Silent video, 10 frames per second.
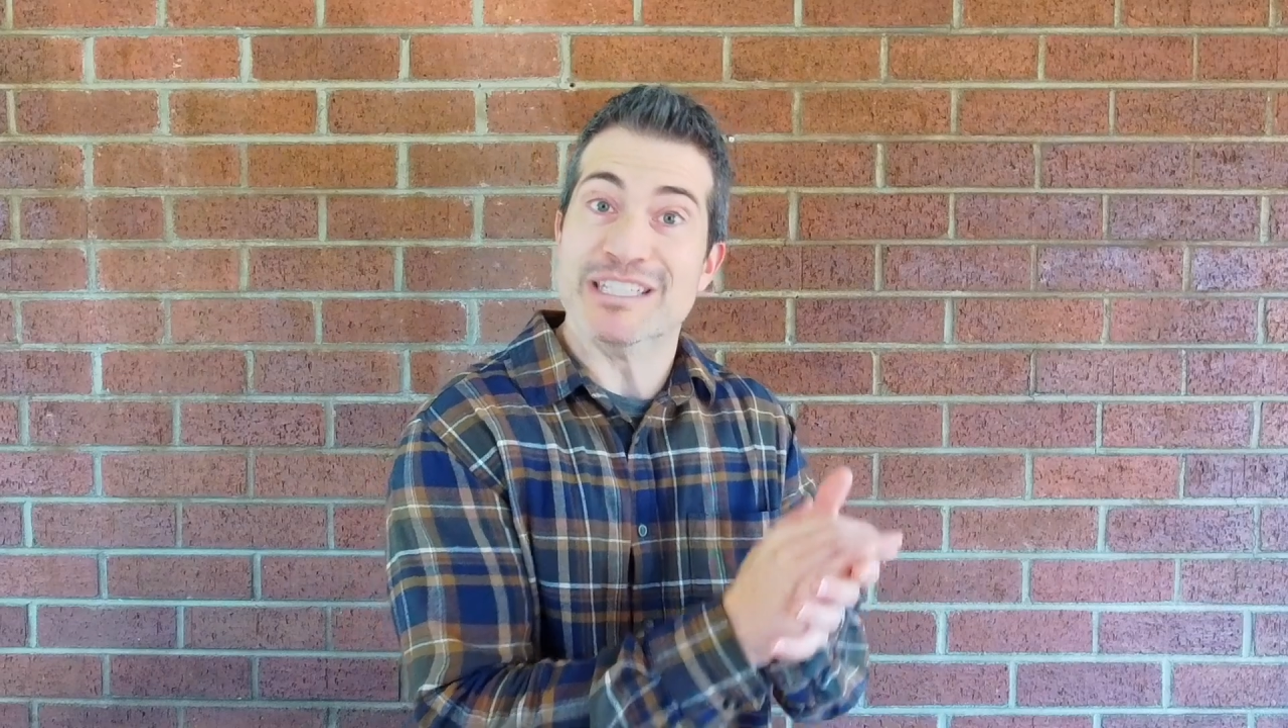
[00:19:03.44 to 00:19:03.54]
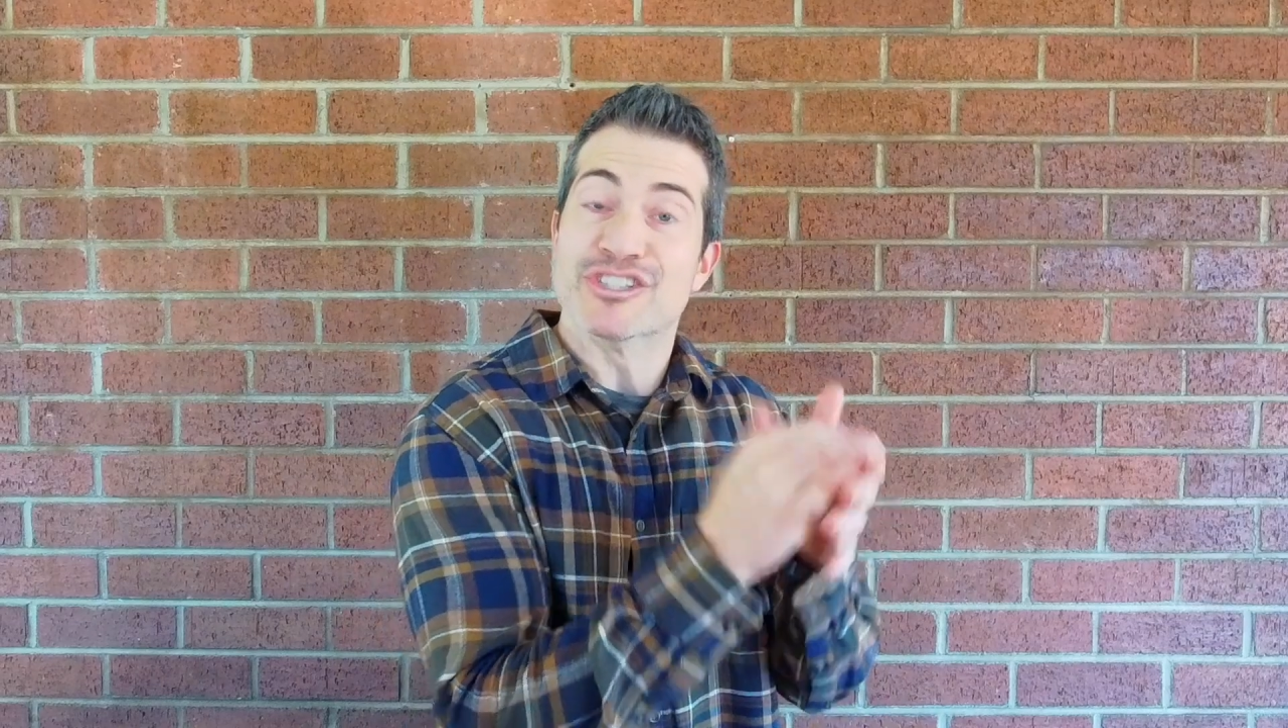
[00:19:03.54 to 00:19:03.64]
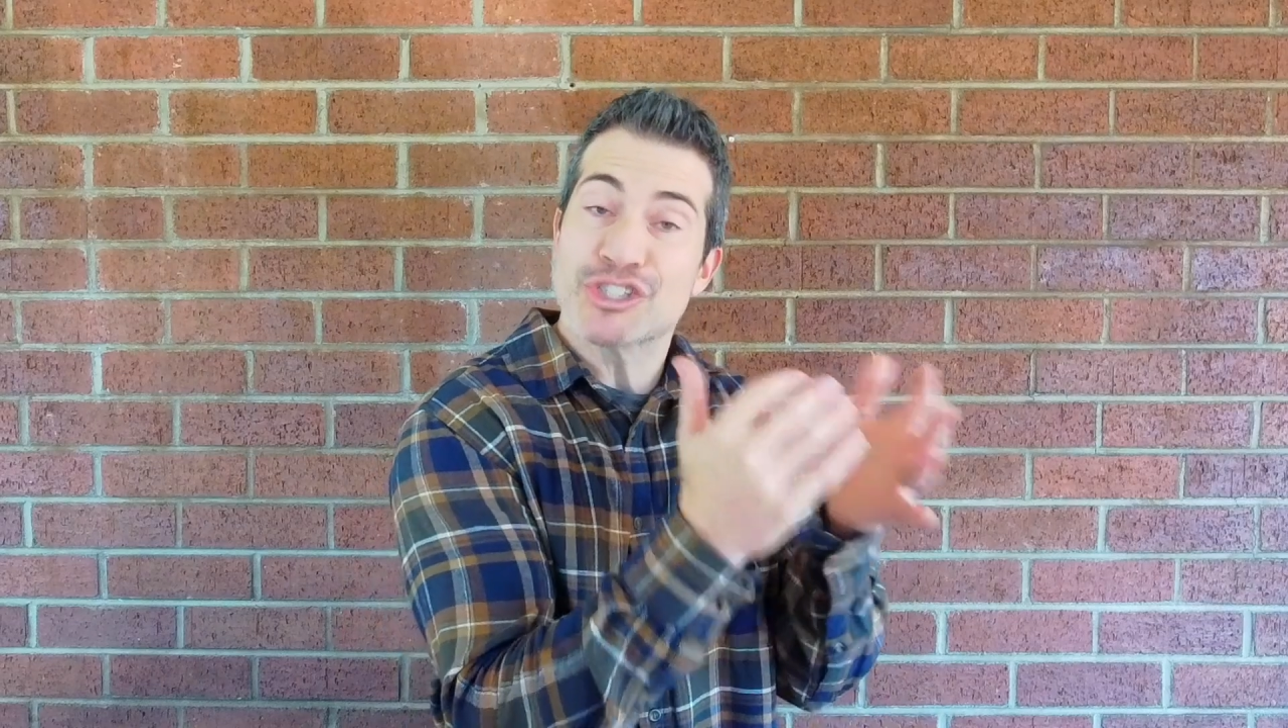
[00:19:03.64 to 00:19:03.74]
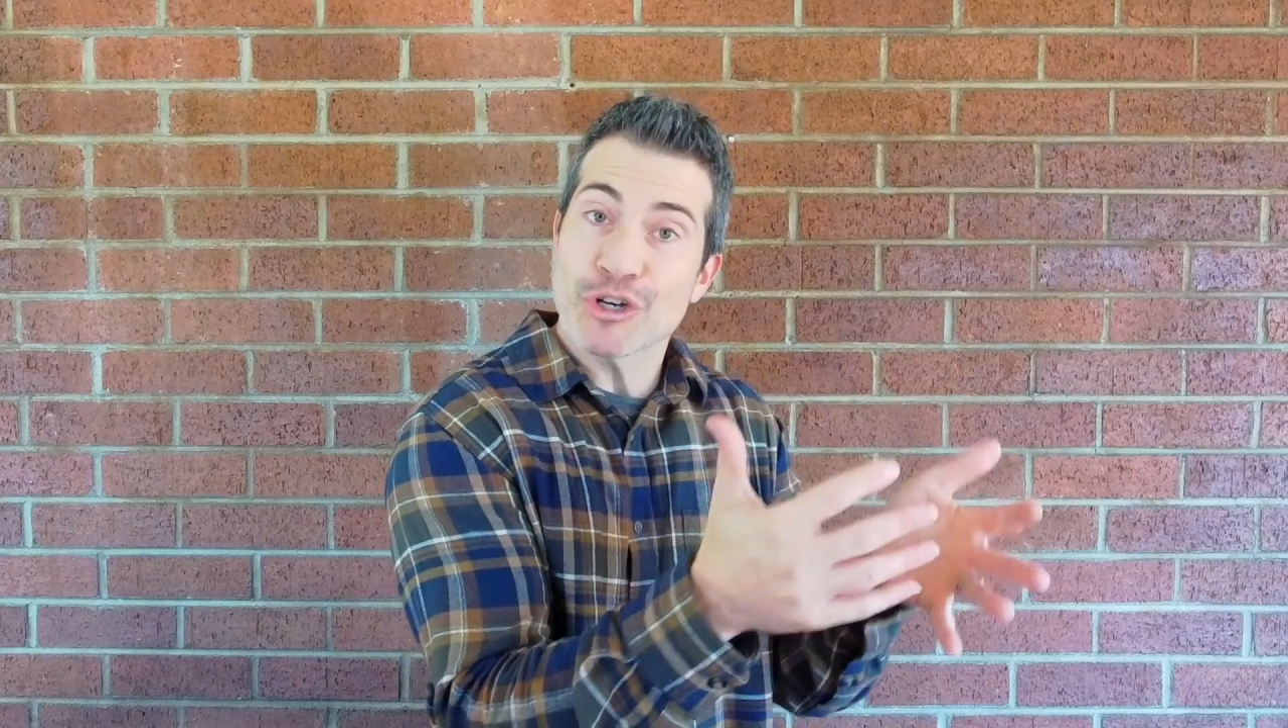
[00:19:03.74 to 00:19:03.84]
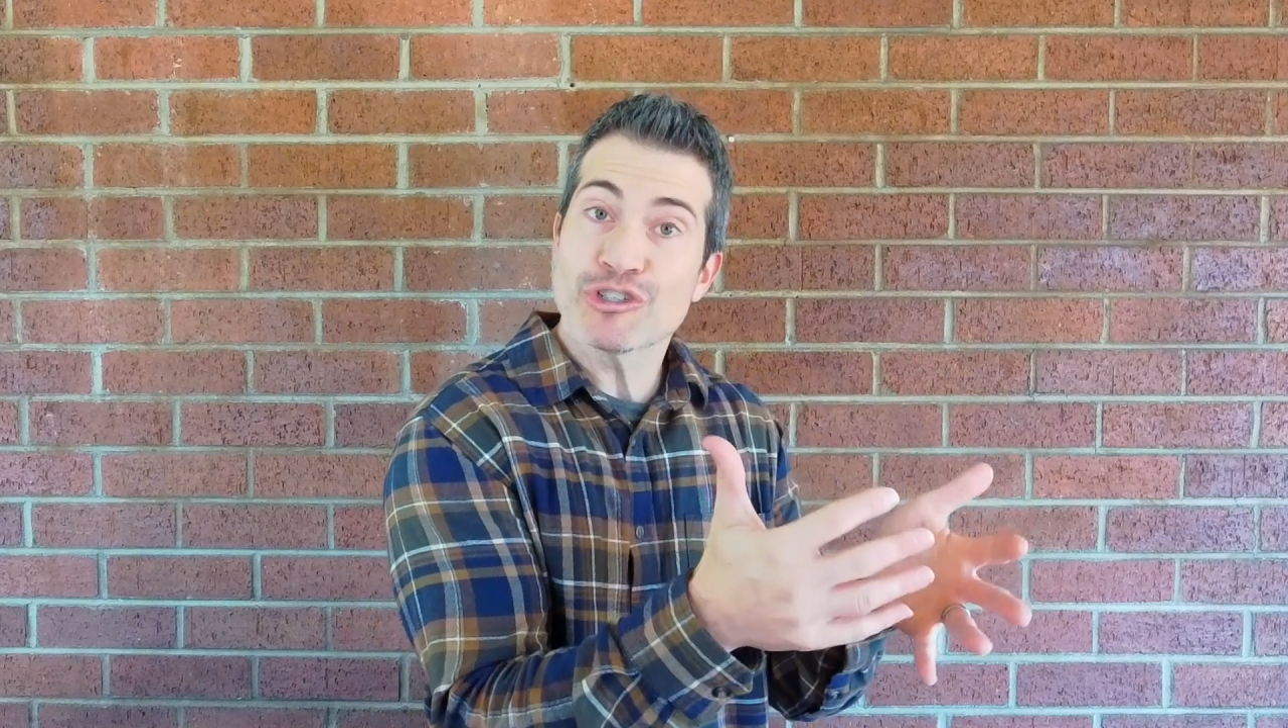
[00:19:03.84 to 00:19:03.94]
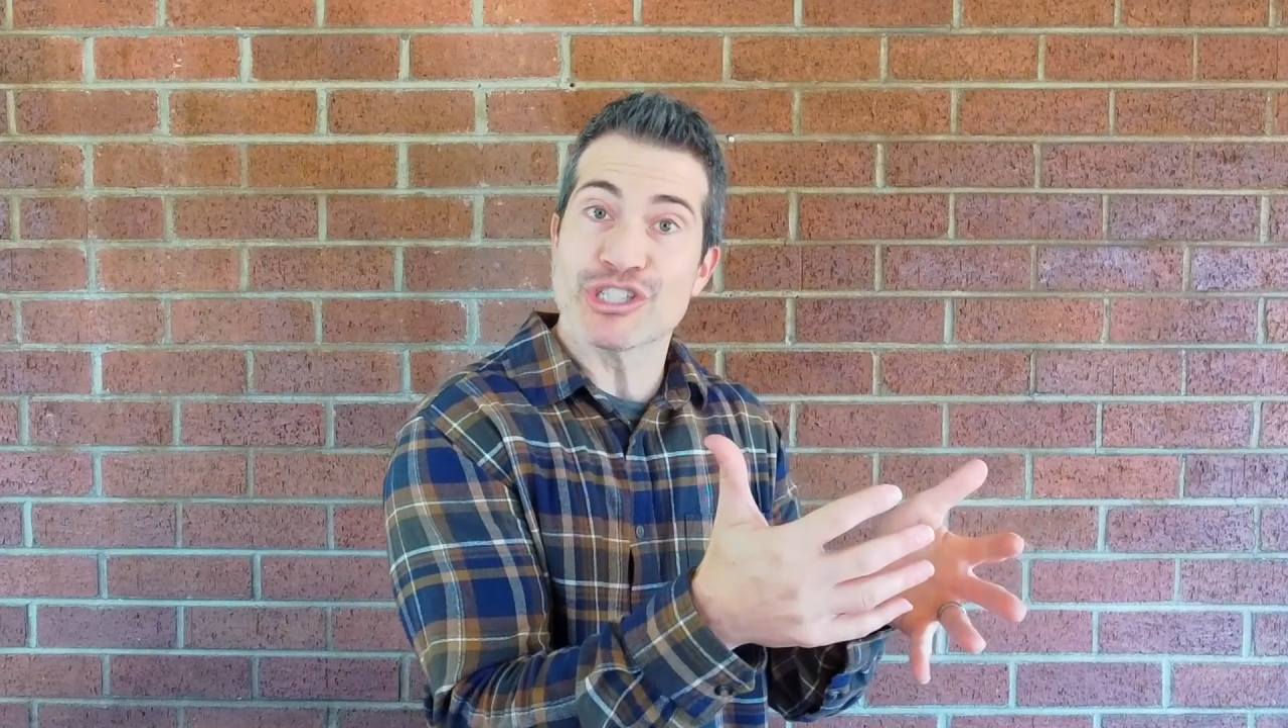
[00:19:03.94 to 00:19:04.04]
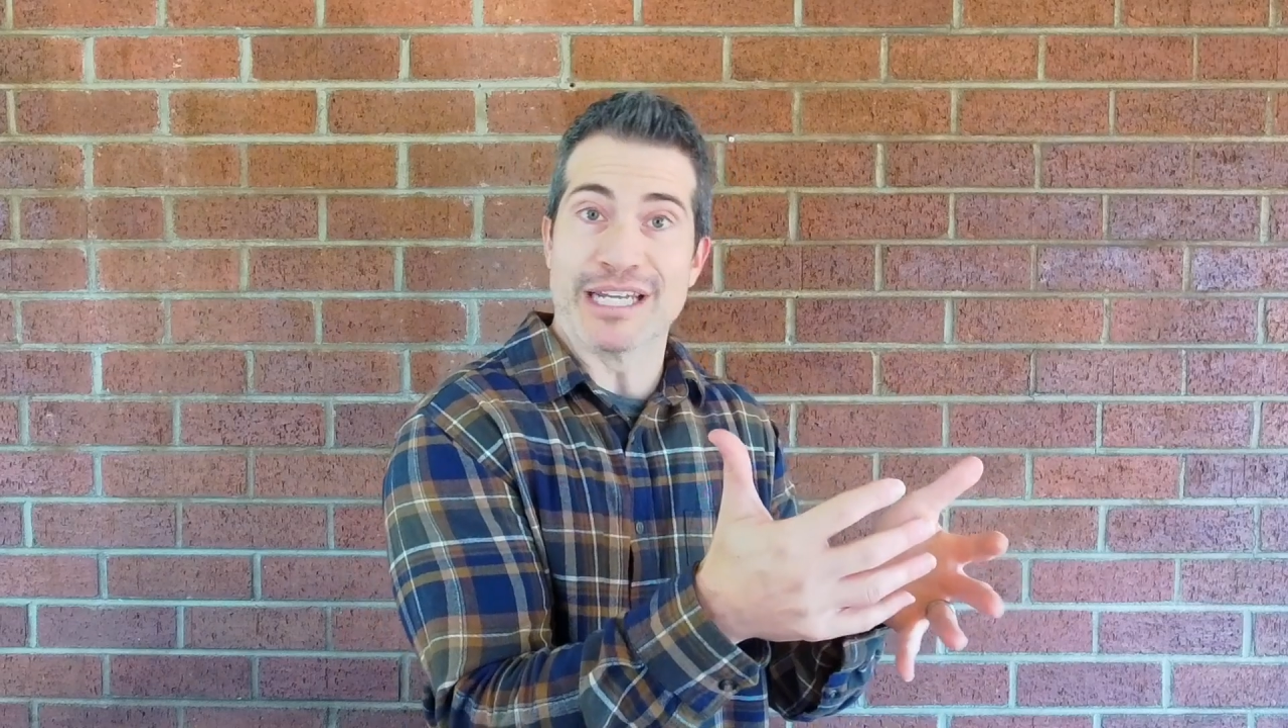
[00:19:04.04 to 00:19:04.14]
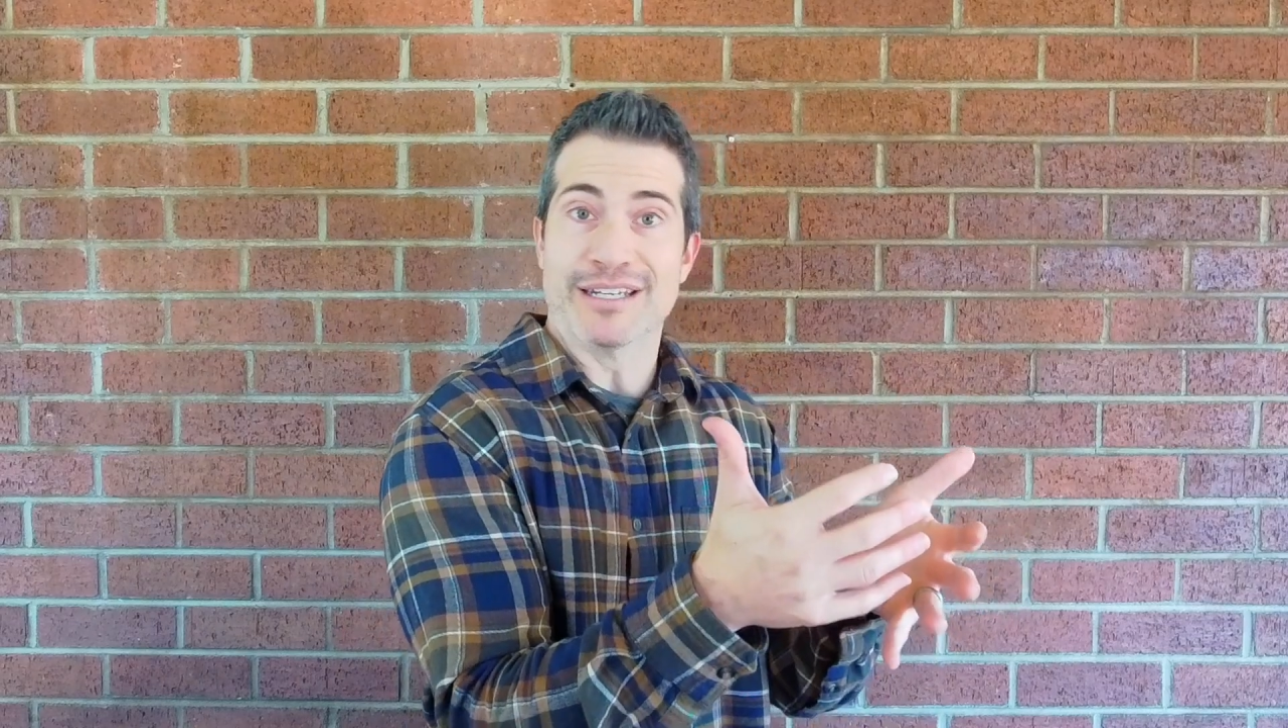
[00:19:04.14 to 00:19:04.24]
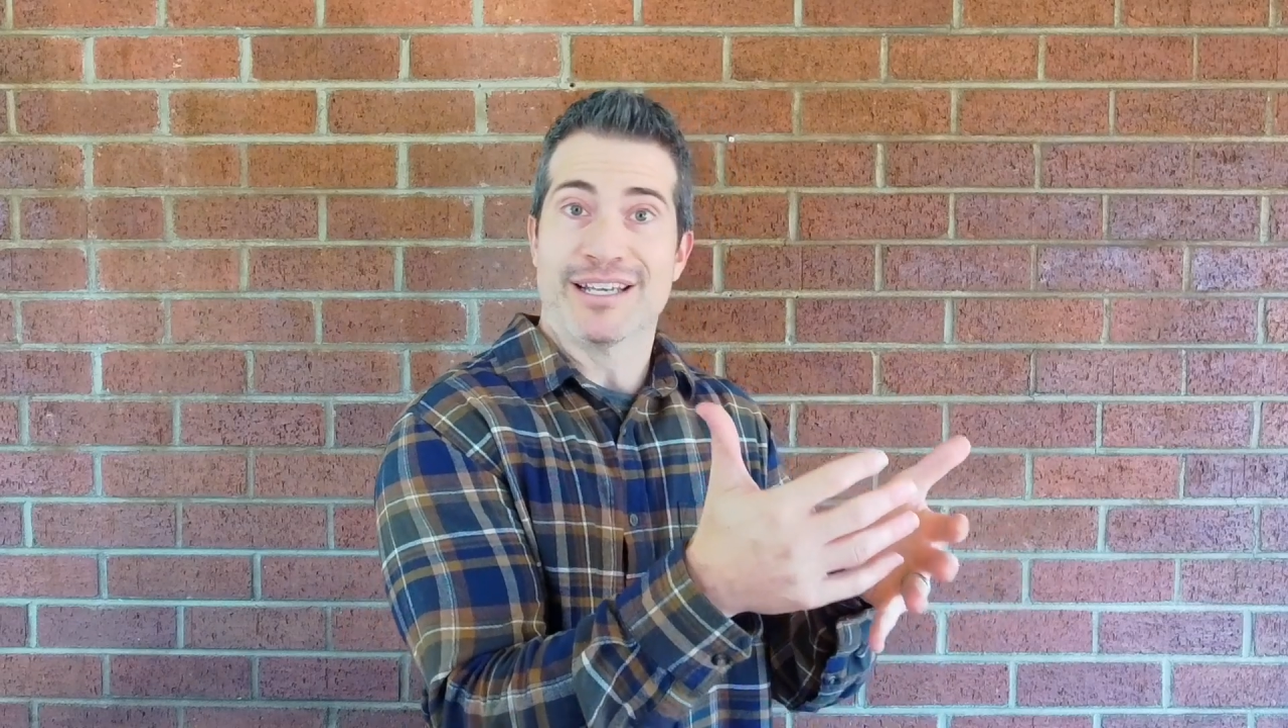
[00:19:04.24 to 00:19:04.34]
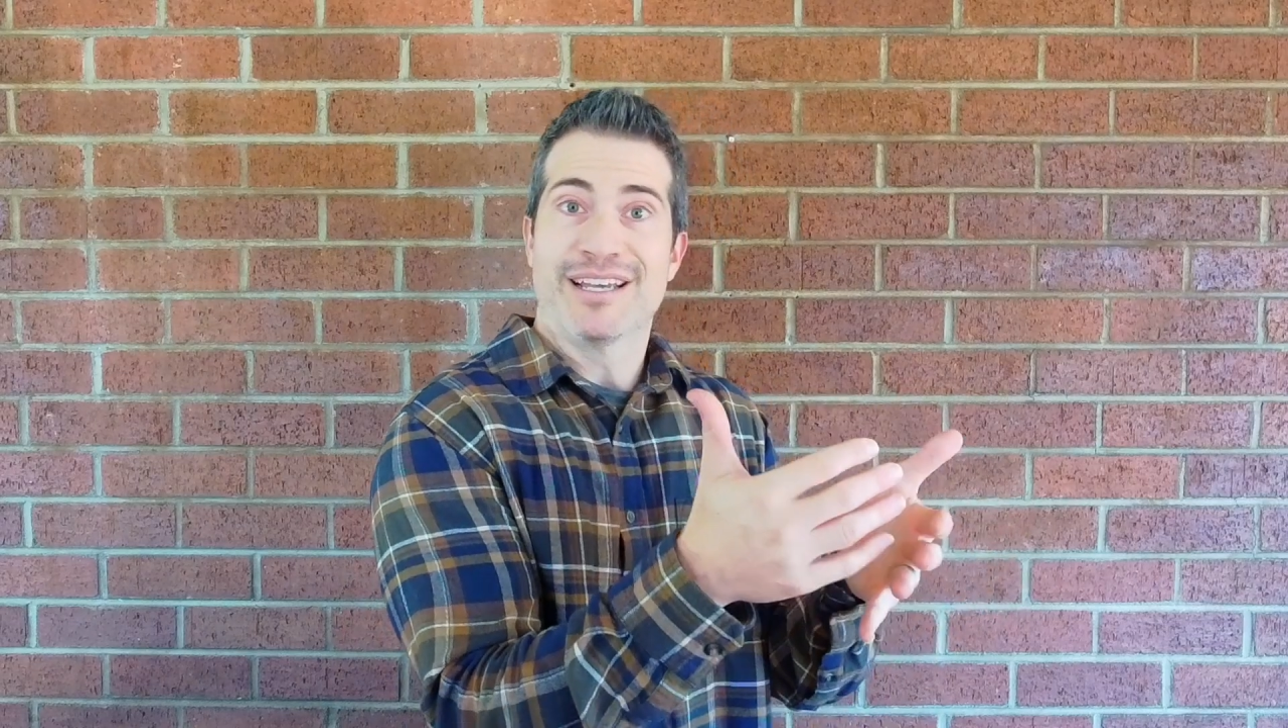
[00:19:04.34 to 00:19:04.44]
searching,